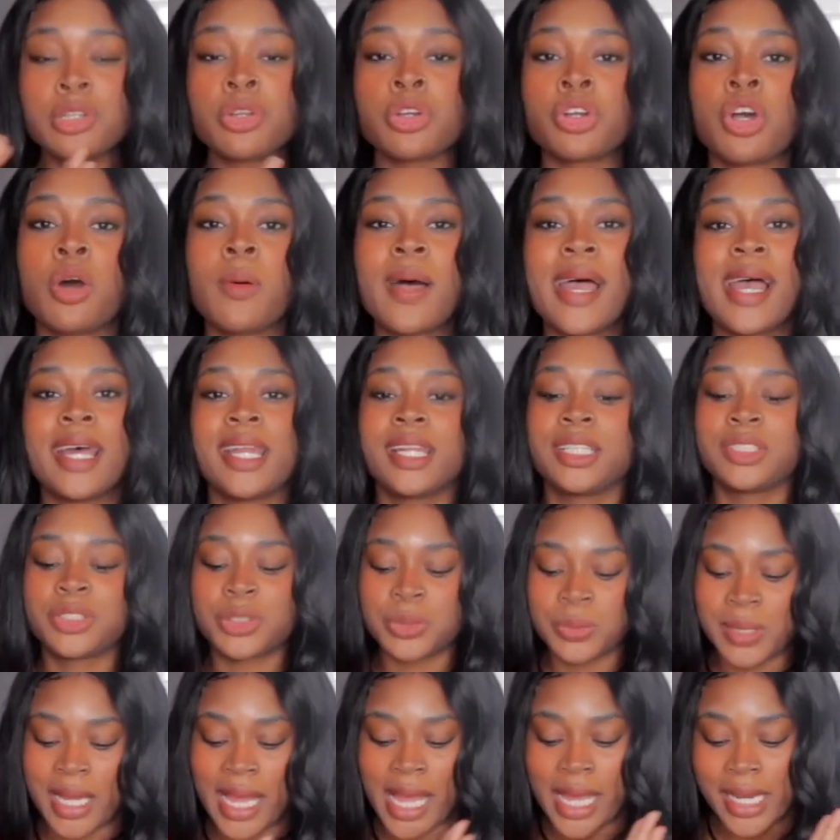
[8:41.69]
go ahead and
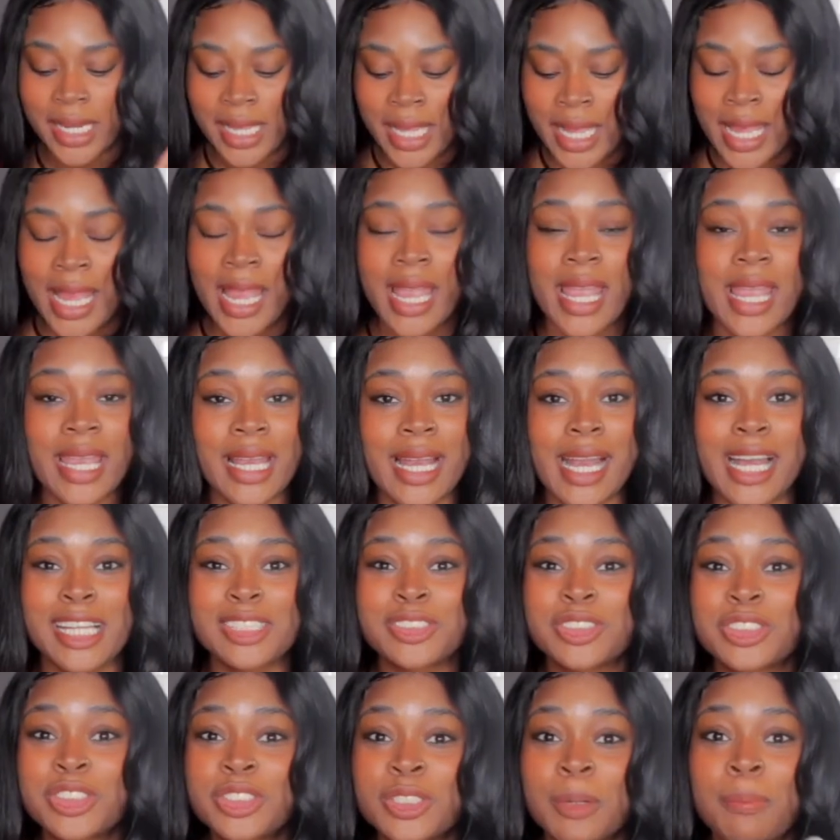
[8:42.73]
do that. And
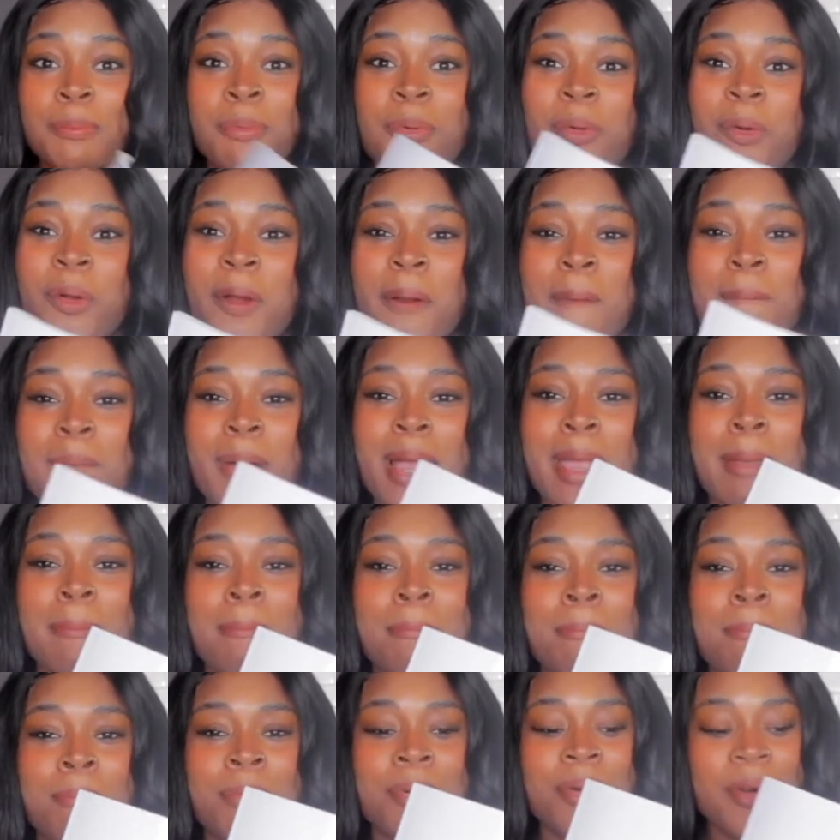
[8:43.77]
guys, support my
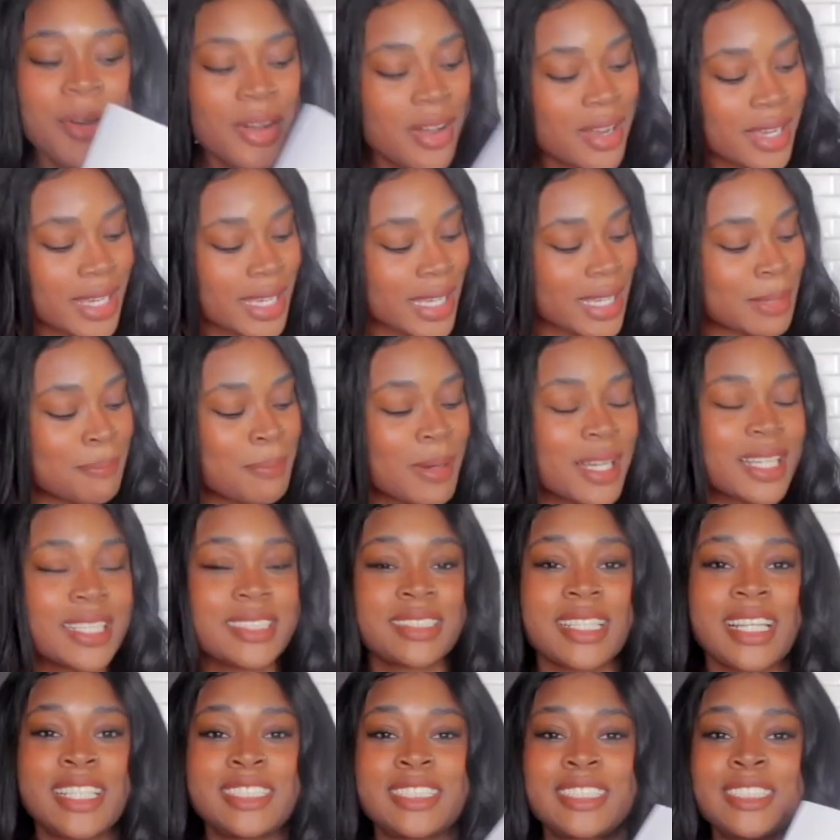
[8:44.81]
book
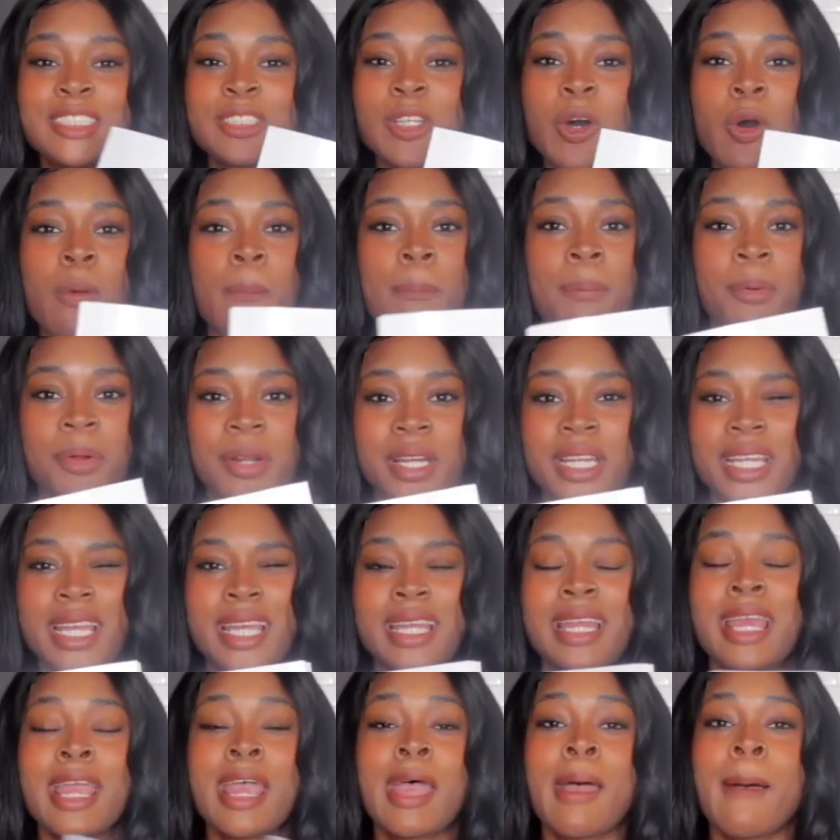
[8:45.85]
because it's so pretty.
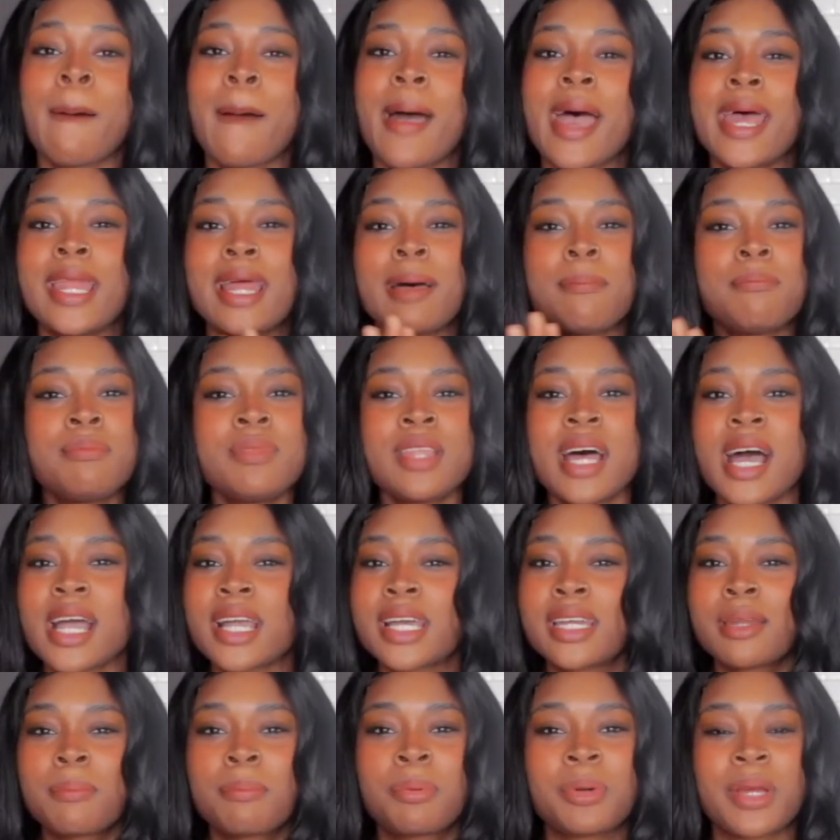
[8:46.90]
And, and I'm not
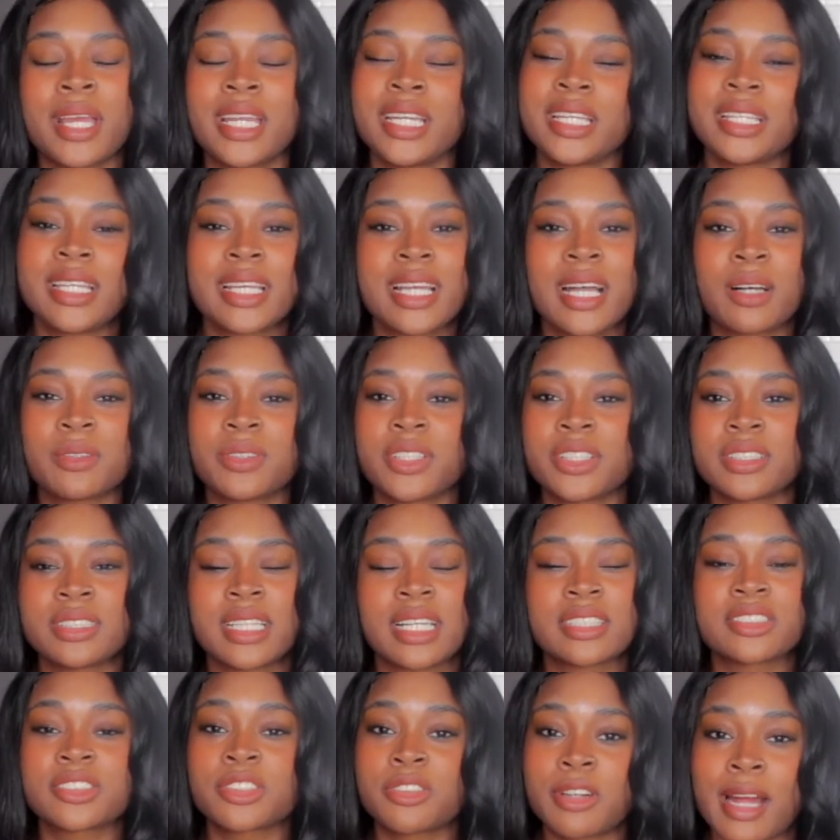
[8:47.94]
going to put anything out there
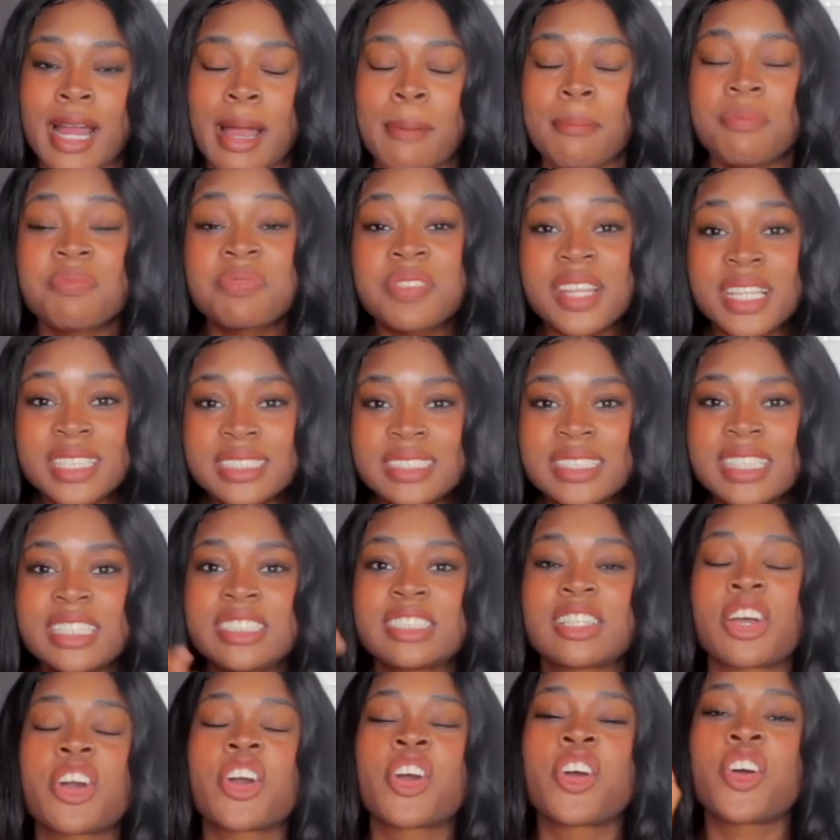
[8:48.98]
that's crap. This
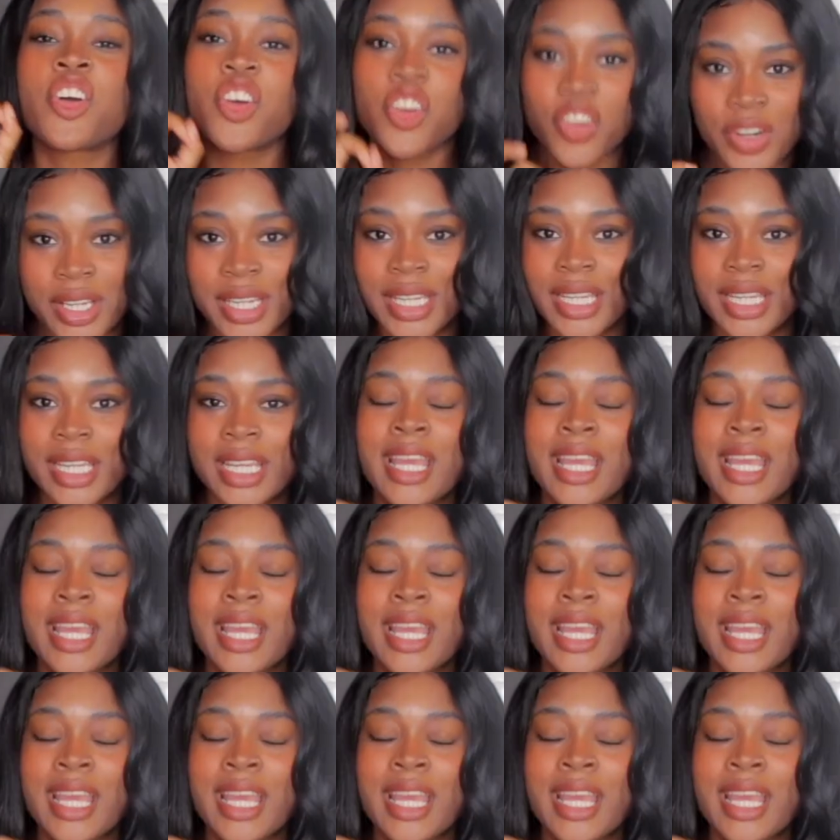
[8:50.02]
is good.